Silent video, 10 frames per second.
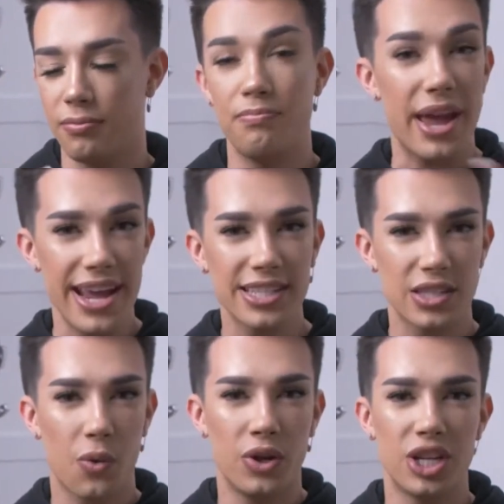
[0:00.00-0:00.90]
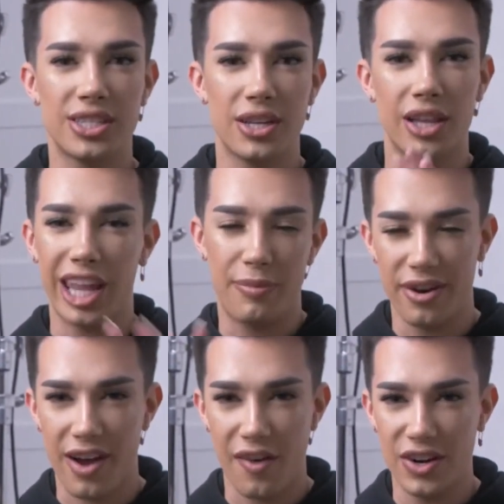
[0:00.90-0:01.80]
base with just a little bit
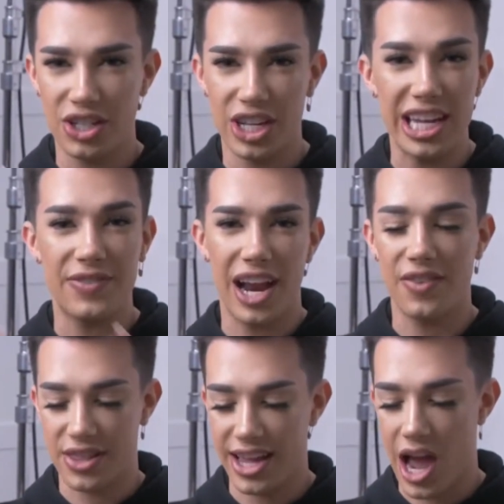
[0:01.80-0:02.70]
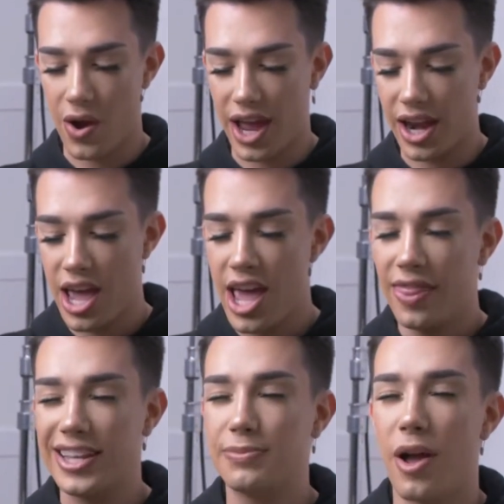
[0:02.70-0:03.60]
of coverage to even everything out, and
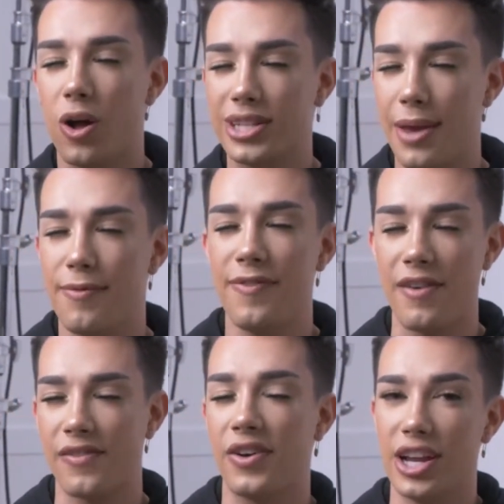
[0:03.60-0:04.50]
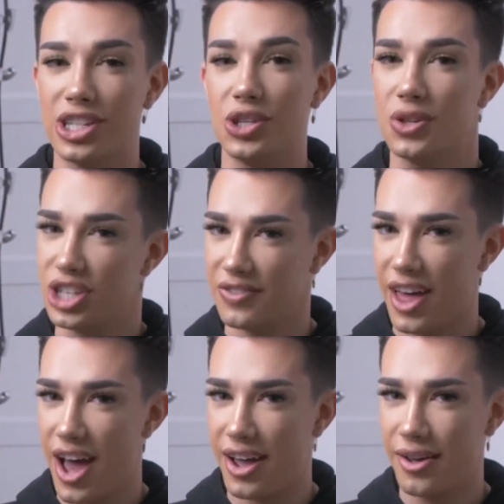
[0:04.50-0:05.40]
this is my all-time favorite foundation to achieve that.